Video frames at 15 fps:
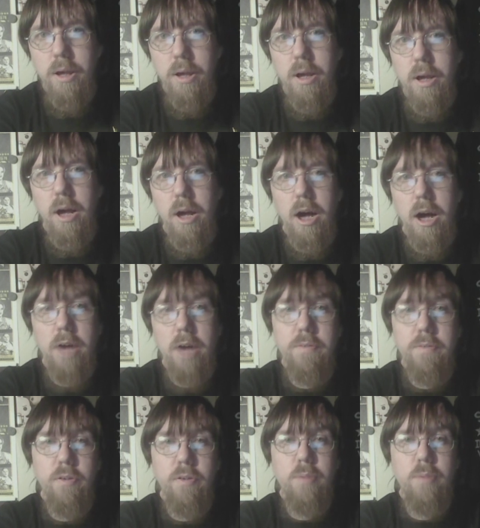
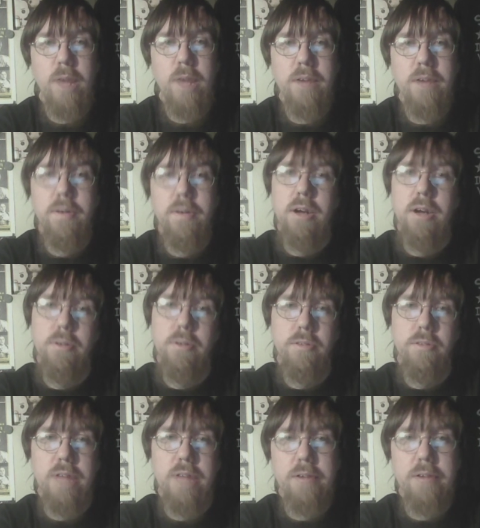For the main event, it
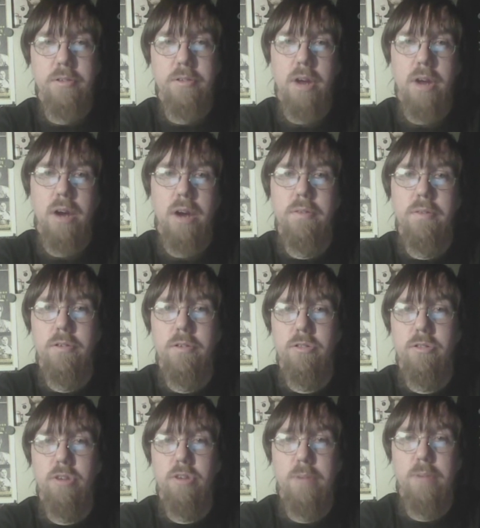was David Starr
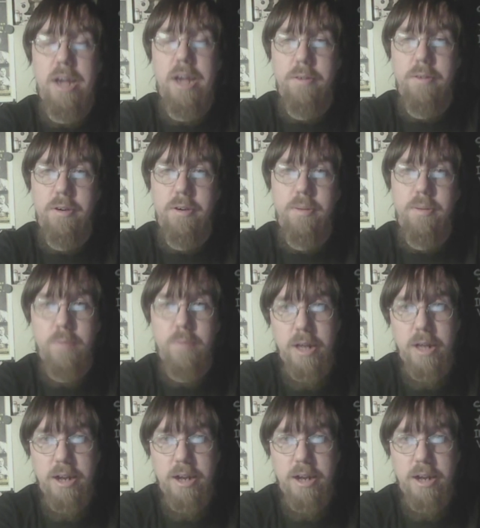versus Jimmy Havoc in a